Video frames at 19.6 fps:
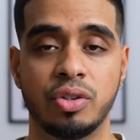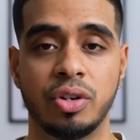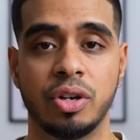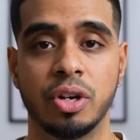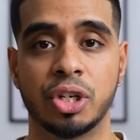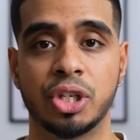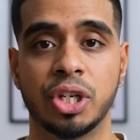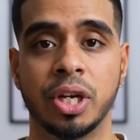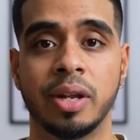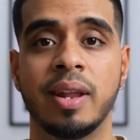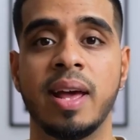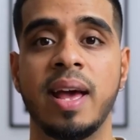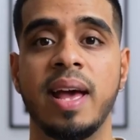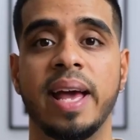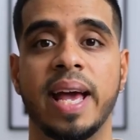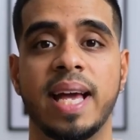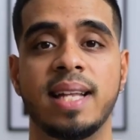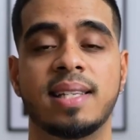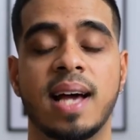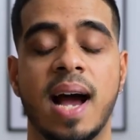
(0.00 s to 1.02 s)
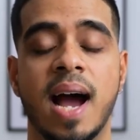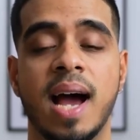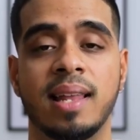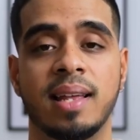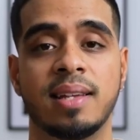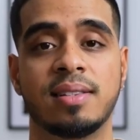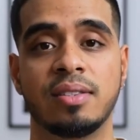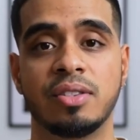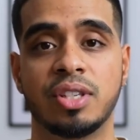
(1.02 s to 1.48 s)
introduction into
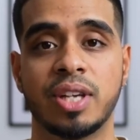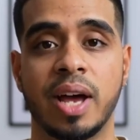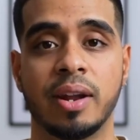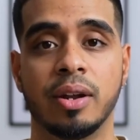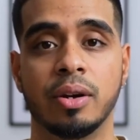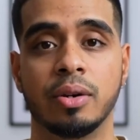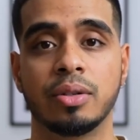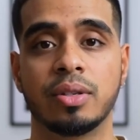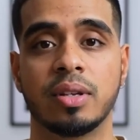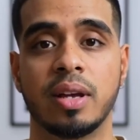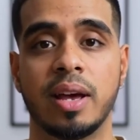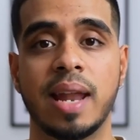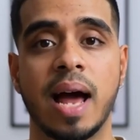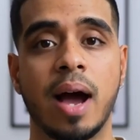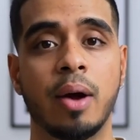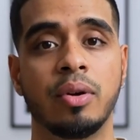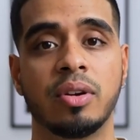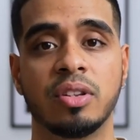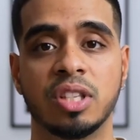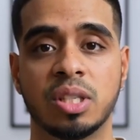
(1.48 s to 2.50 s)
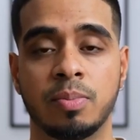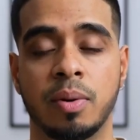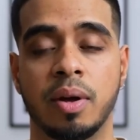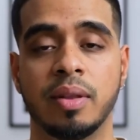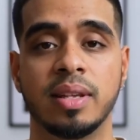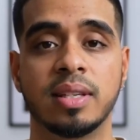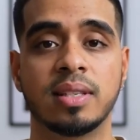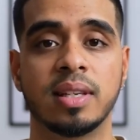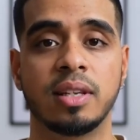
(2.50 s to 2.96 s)
highlights and shadows and how you can
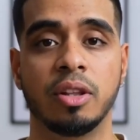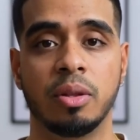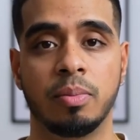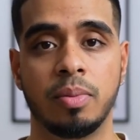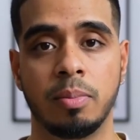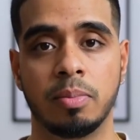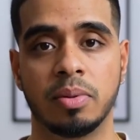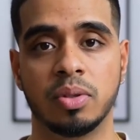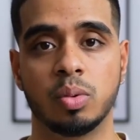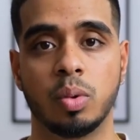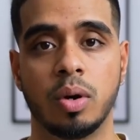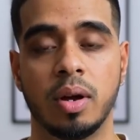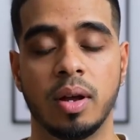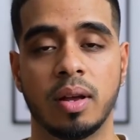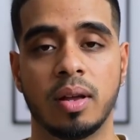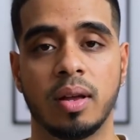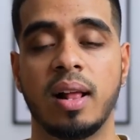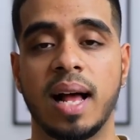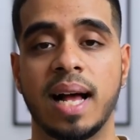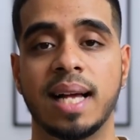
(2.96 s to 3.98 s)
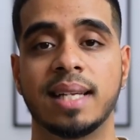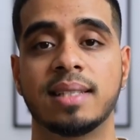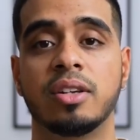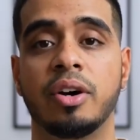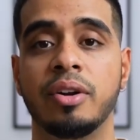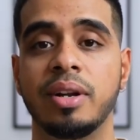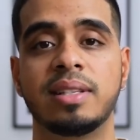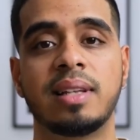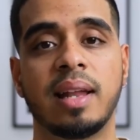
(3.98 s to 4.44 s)
spot this in other people's work, as
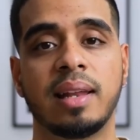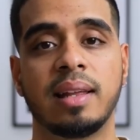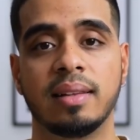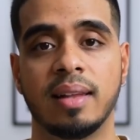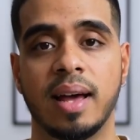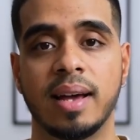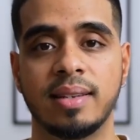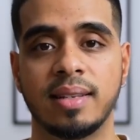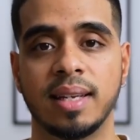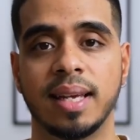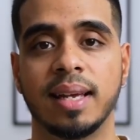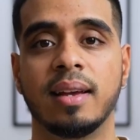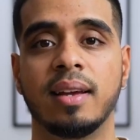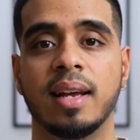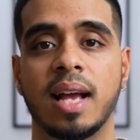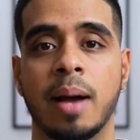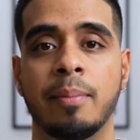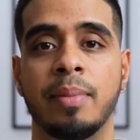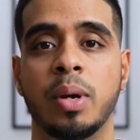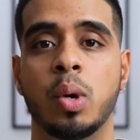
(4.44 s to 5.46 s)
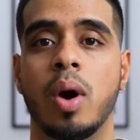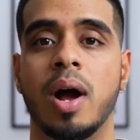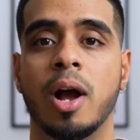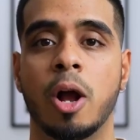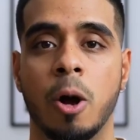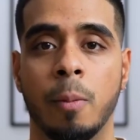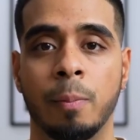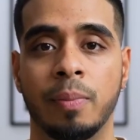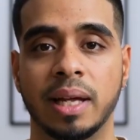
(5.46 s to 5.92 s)
understanding lighting can be quite
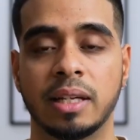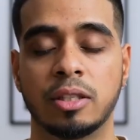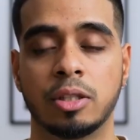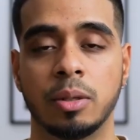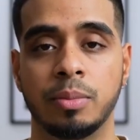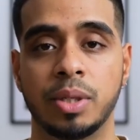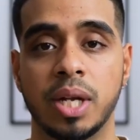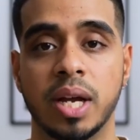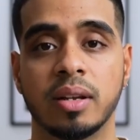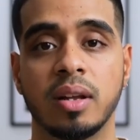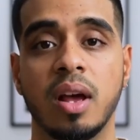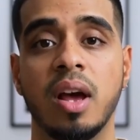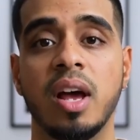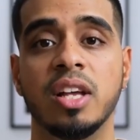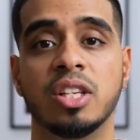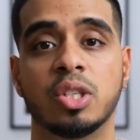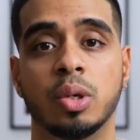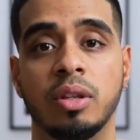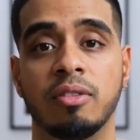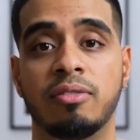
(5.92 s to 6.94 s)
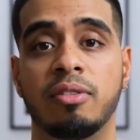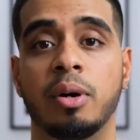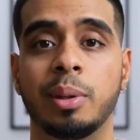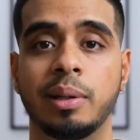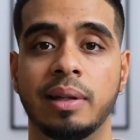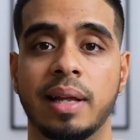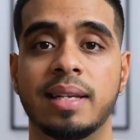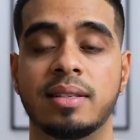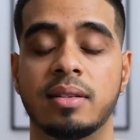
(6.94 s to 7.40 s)
a complex subject. So in the
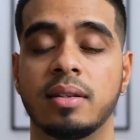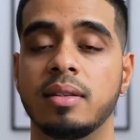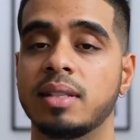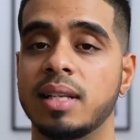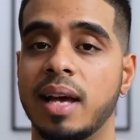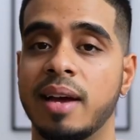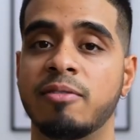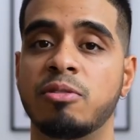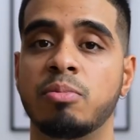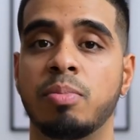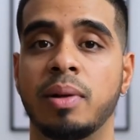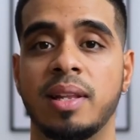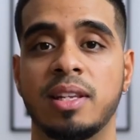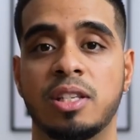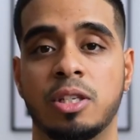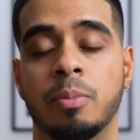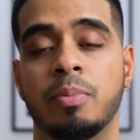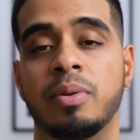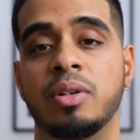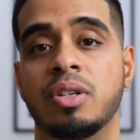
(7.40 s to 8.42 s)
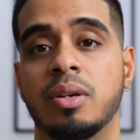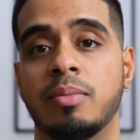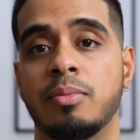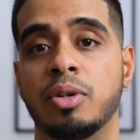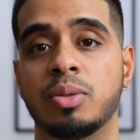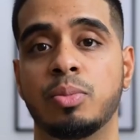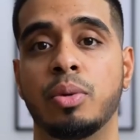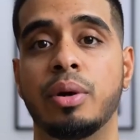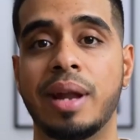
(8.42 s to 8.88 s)
following lessons, I've split this up into a
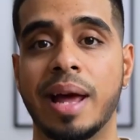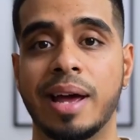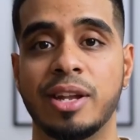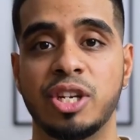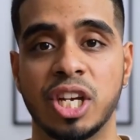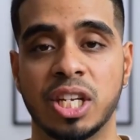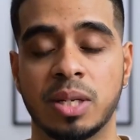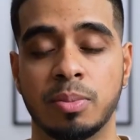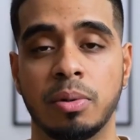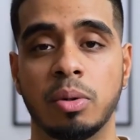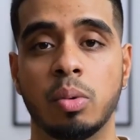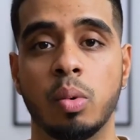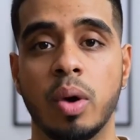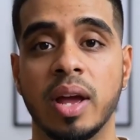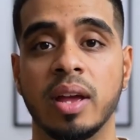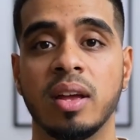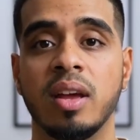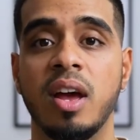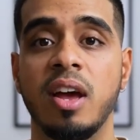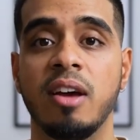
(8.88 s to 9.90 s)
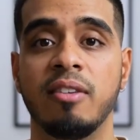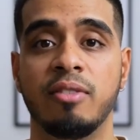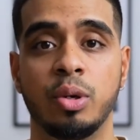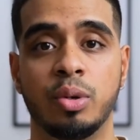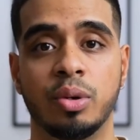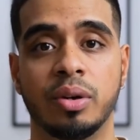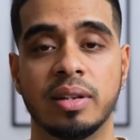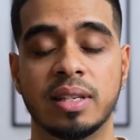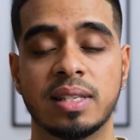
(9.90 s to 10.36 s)
much more digestible way for
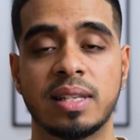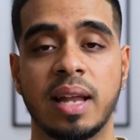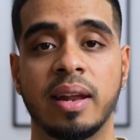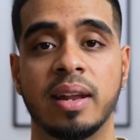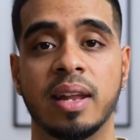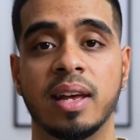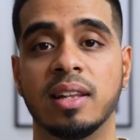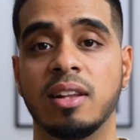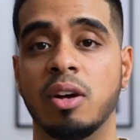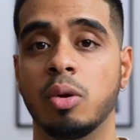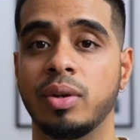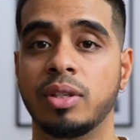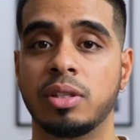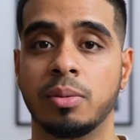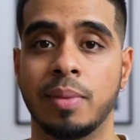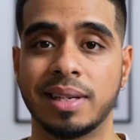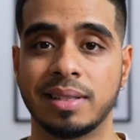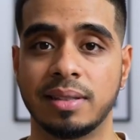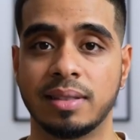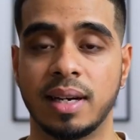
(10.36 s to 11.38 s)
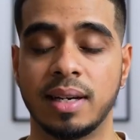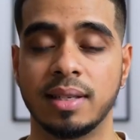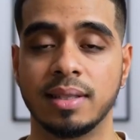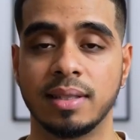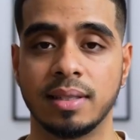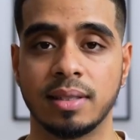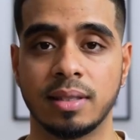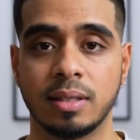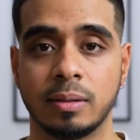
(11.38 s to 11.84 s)
you to understand it, along with some
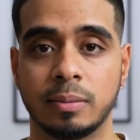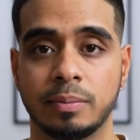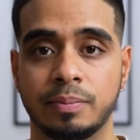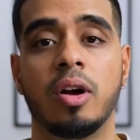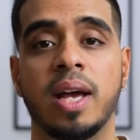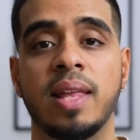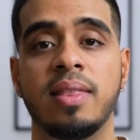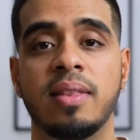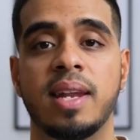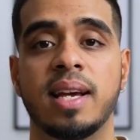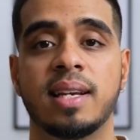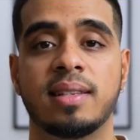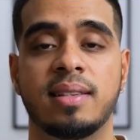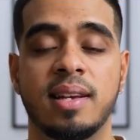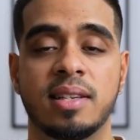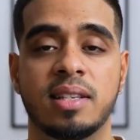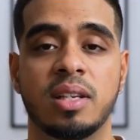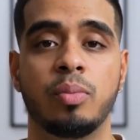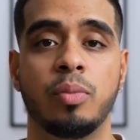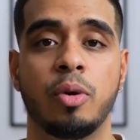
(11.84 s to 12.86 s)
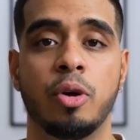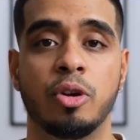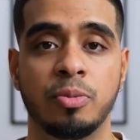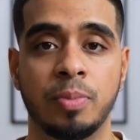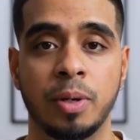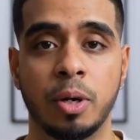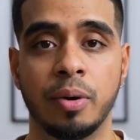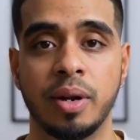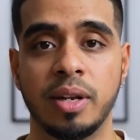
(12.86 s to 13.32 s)
exercises. In the next lesson, we're going
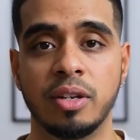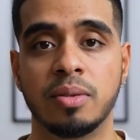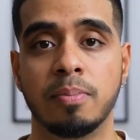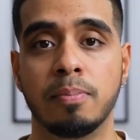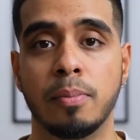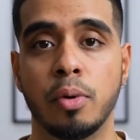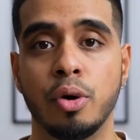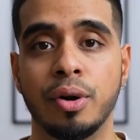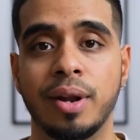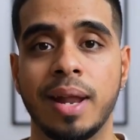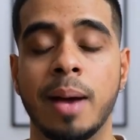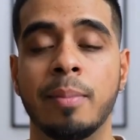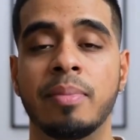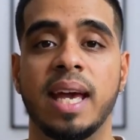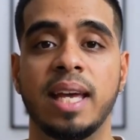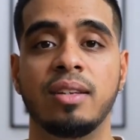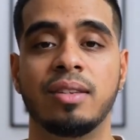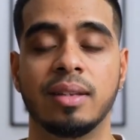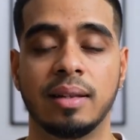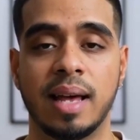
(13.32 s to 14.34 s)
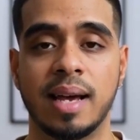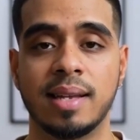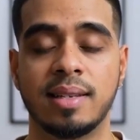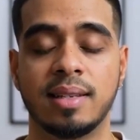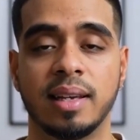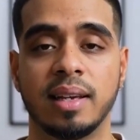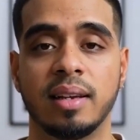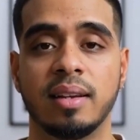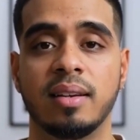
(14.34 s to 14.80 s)
to be going into more depth into
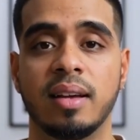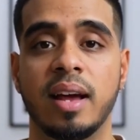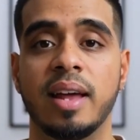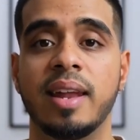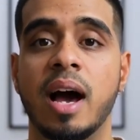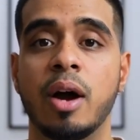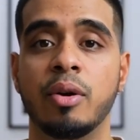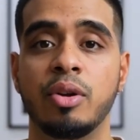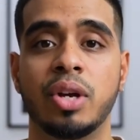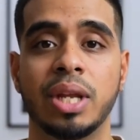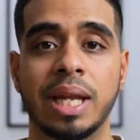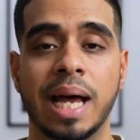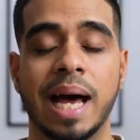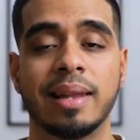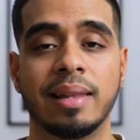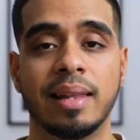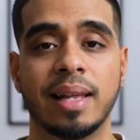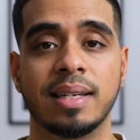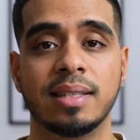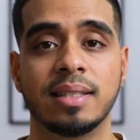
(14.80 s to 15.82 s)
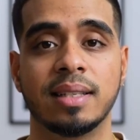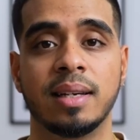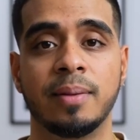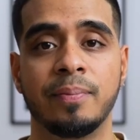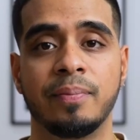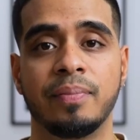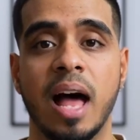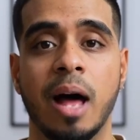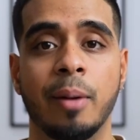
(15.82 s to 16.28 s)
lighting and how you can analyze
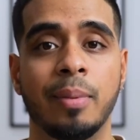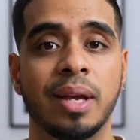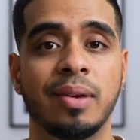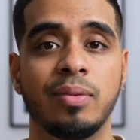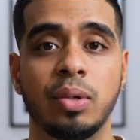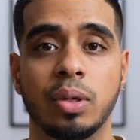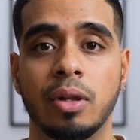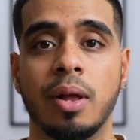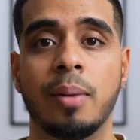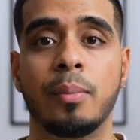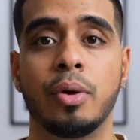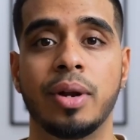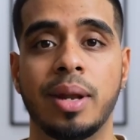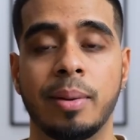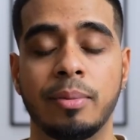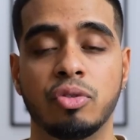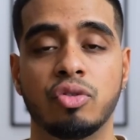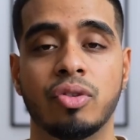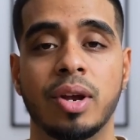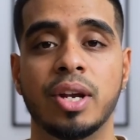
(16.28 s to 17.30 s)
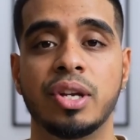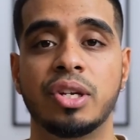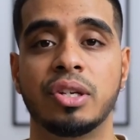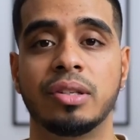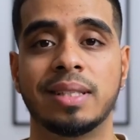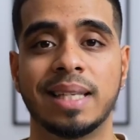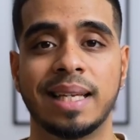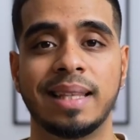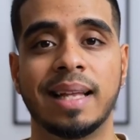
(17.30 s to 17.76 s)
it. I'll be giving you a lot more
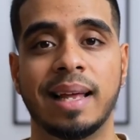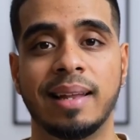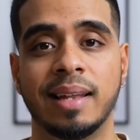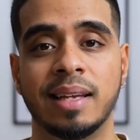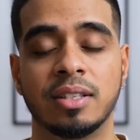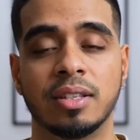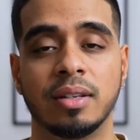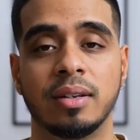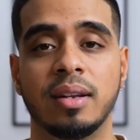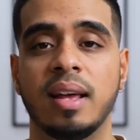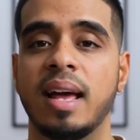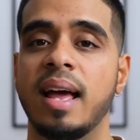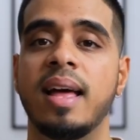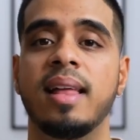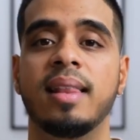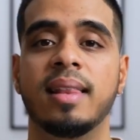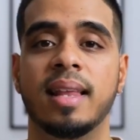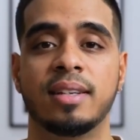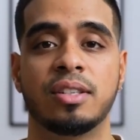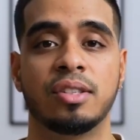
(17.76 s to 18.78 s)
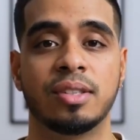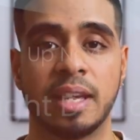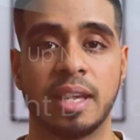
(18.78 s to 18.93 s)
demonstrations in that lesson. Let's